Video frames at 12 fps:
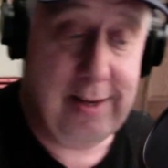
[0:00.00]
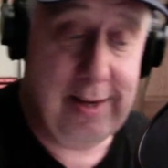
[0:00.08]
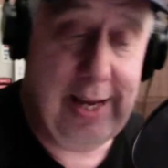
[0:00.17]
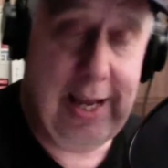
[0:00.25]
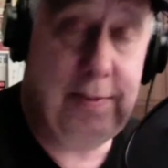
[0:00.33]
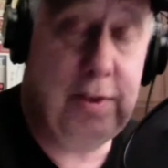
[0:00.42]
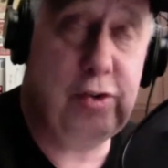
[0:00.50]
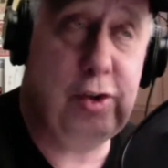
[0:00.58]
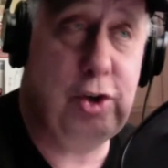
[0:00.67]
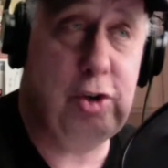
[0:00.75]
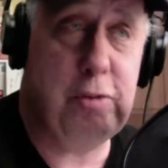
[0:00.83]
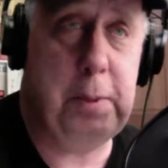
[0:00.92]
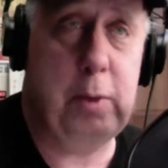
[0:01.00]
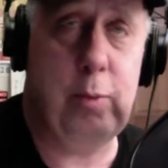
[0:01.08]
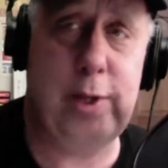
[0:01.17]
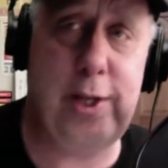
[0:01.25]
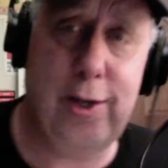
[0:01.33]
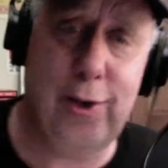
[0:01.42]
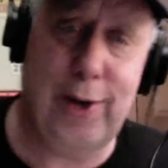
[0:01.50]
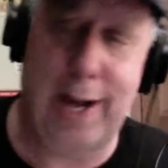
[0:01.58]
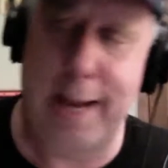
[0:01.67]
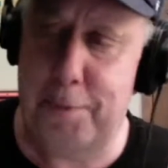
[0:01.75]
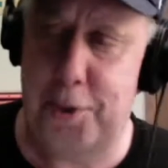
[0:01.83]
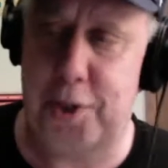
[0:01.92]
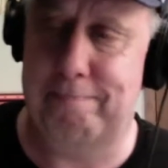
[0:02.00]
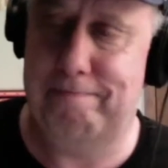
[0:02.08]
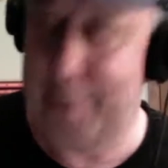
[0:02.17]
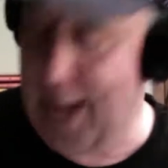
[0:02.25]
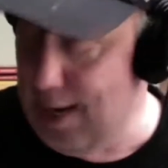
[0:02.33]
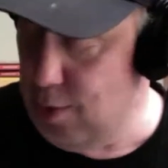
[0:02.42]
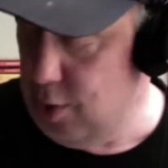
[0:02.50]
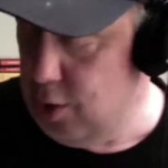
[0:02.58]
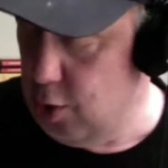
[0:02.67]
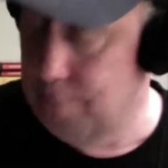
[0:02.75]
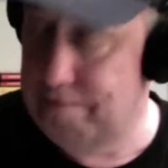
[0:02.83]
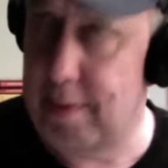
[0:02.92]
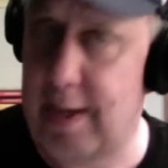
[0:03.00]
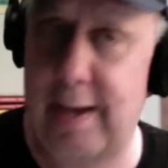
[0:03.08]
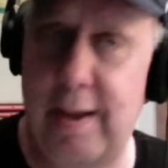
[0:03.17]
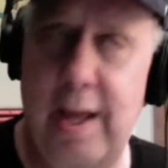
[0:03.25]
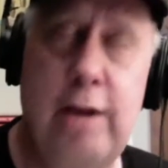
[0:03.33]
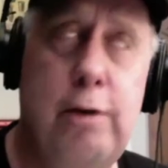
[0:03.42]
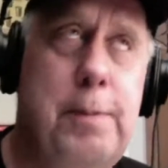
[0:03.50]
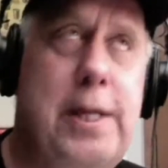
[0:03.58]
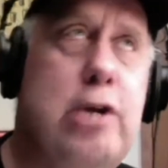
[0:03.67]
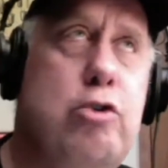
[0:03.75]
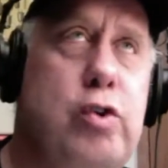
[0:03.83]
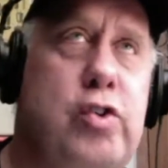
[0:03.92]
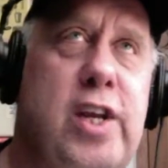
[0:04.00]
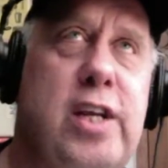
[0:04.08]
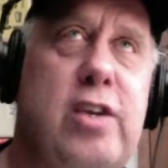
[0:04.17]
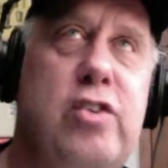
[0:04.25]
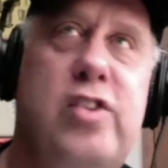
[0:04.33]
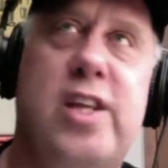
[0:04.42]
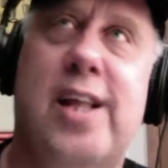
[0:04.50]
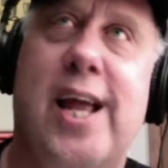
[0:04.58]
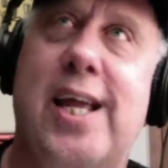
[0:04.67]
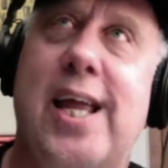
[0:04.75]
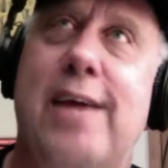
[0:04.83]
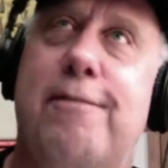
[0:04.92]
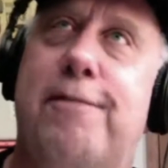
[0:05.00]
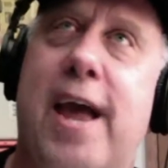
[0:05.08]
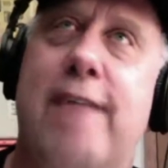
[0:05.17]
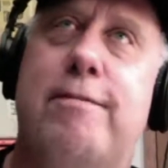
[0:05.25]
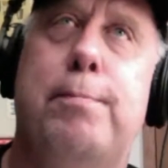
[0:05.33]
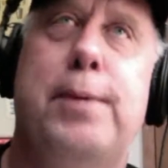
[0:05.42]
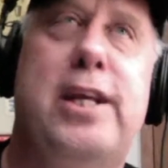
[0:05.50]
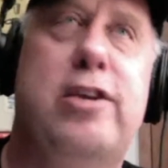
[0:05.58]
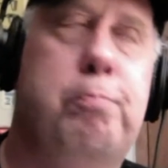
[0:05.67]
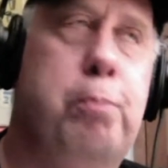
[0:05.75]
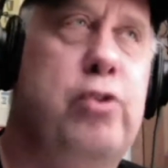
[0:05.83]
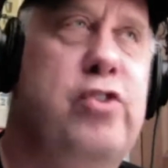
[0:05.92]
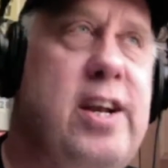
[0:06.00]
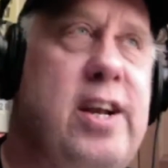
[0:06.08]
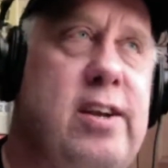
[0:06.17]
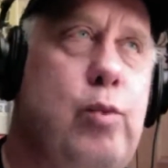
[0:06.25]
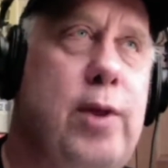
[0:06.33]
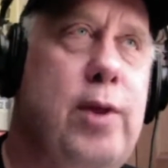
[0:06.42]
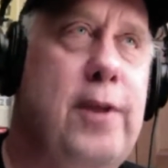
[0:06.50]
this could just be a really good option. I don't know. It'll be interesting to see, like, if everybody is presented with an